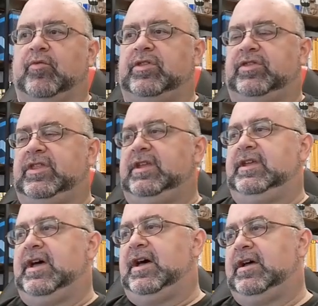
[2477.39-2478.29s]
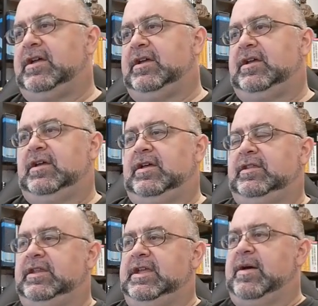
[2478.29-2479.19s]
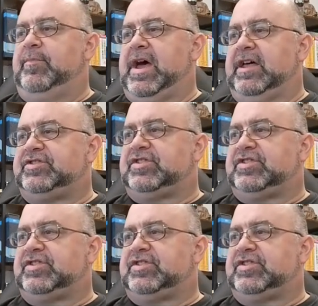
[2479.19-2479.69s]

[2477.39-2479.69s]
set. Let's take a look